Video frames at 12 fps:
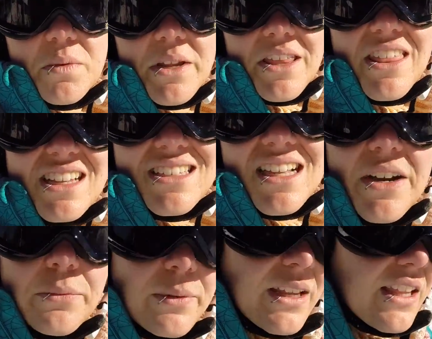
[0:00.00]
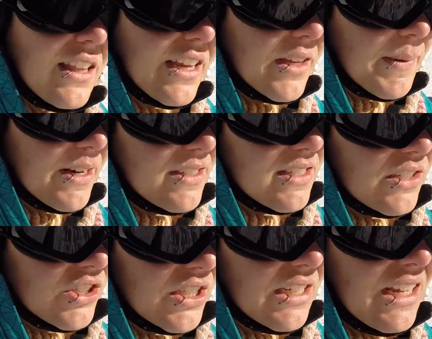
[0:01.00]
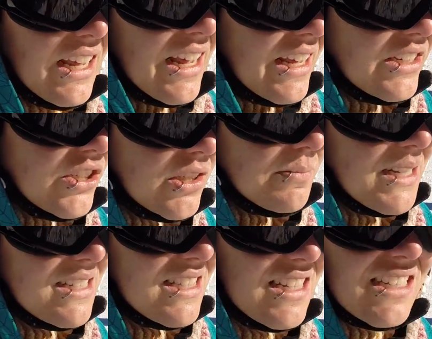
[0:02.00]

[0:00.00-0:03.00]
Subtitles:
is one of the things that I really like about Ascension. It just makes